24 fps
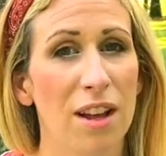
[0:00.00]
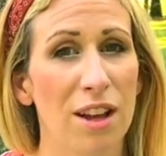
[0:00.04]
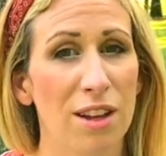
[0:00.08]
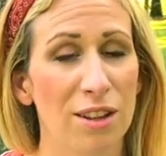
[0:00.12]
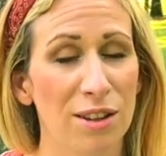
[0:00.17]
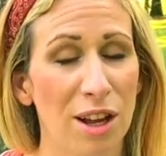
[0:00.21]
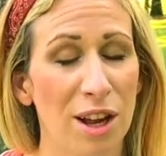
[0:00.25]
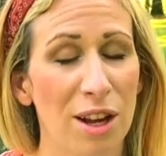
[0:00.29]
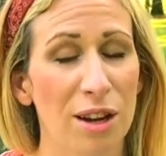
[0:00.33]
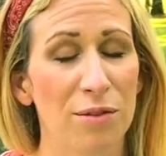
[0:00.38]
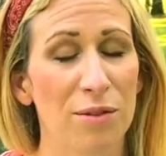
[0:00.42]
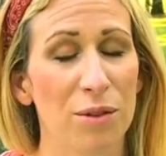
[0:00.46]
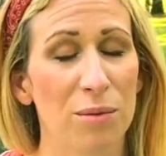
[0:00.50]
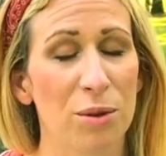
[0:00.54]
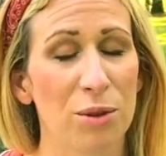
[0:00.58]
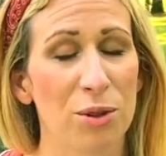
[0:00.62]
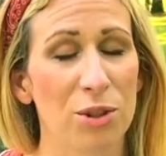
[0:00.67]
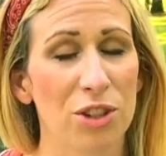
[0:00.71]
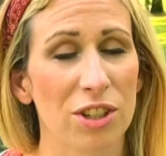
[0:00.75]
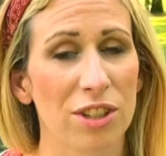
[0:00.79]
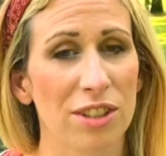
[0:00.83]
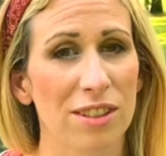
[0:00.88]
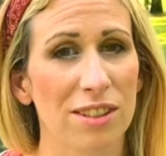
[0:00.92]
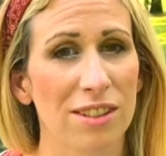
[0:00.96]
a lot of
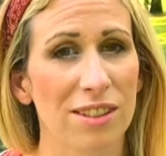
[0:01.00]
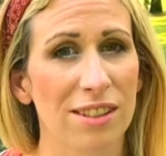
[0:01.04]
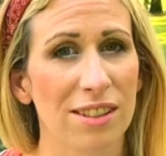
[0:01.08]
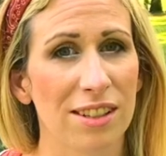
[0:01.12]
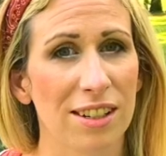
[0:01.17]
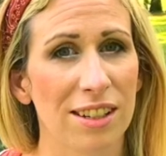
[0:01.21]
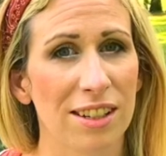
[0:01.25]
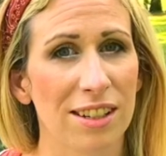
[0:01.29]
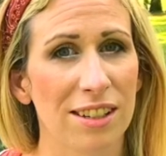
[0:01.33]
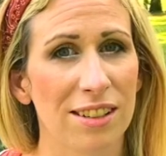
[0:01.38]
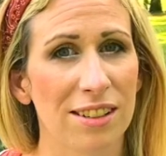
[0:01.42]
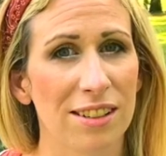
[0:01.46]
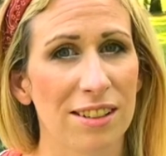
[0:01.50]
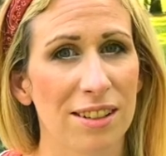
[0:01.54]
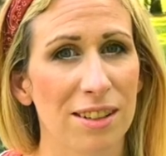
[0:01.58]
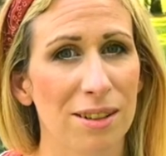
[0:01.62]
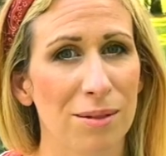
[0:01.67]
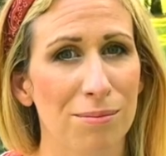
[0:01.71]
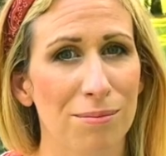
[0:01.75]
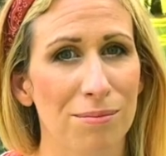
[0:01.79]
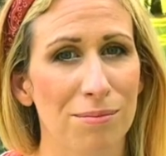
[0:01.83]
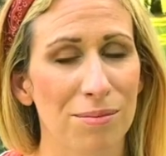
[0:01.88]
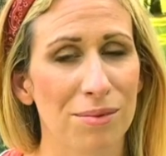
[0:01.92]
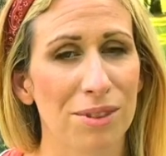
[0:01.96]
emotions and
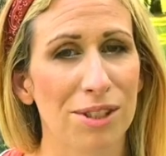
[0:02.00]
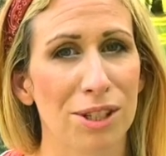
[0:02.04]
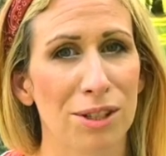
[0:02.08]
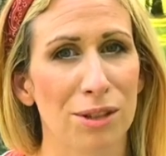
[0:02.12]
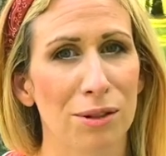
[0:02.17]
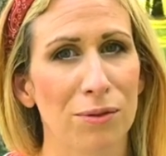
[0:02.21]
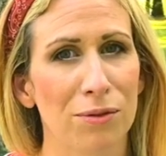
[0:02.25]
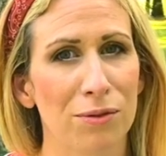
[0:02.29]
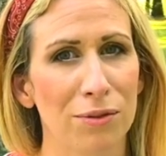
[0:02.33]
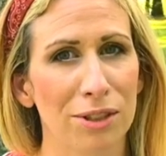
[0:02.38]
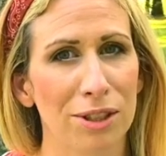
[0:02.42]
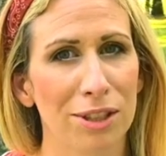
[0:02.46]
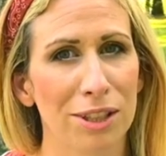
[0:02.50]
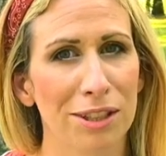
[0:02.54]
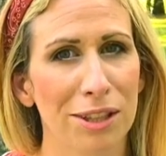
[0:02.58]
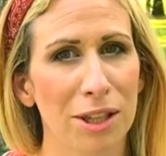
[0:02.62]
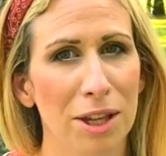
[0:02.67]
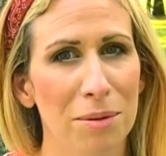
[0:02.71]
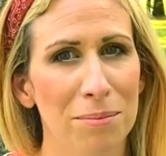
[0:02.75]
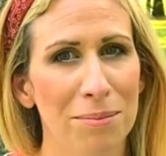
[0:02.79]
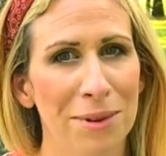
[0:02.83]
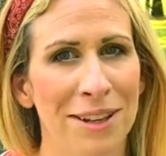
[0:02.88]
I'm sick of feeling them